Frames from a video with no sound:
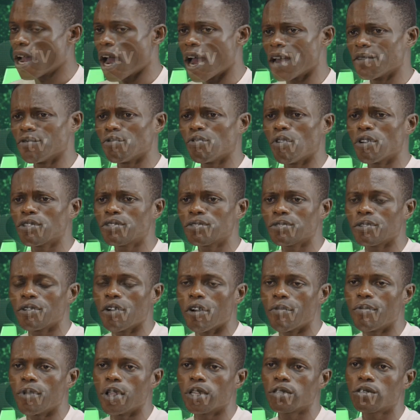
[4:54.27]
What
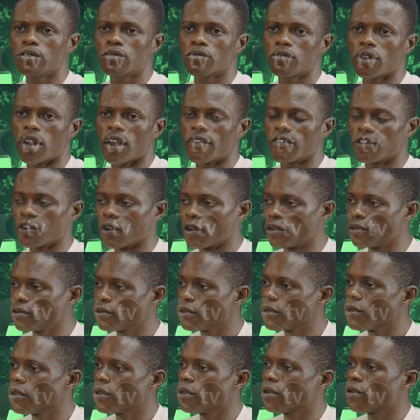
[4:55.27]
government should have
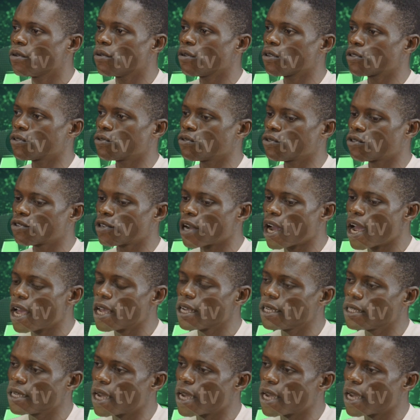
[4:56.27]
done was to try